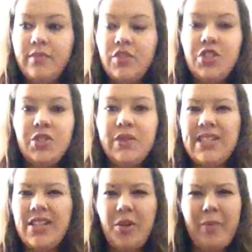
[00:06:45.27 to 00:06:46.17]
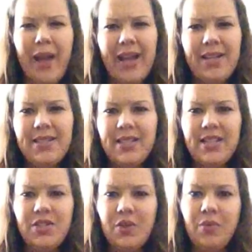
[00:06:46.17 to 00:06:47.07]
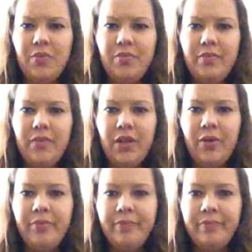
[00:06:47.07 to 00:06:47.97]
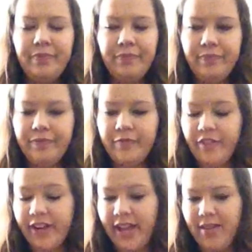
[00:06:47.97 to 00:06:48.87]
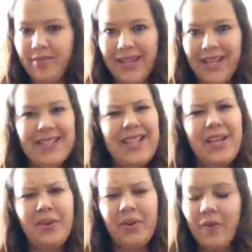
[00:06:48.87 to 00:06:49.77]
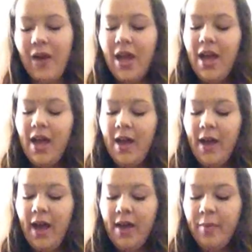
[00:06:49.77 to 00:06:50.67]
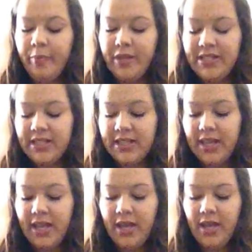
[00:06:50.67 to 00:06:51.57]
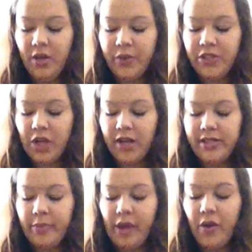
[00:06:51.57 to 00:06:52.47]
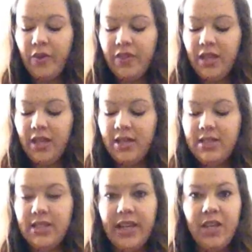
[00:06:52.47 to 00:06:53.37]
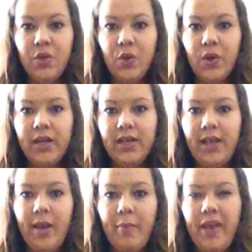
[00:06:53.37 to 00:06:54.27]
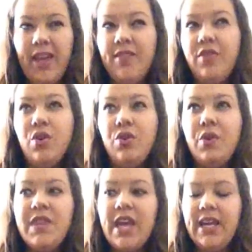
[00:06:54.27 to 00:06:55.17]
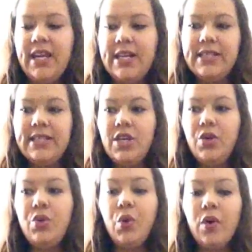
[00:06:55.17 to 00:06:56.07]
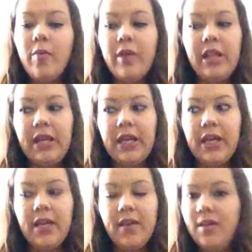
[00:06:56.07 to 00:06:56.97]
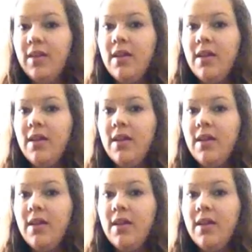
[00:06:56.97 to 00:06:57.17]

just so it's in their mind and they don't, forget, I guess. I don't know. Basically, we talked about the delayed cord clamping, and if you don't know what that is, normally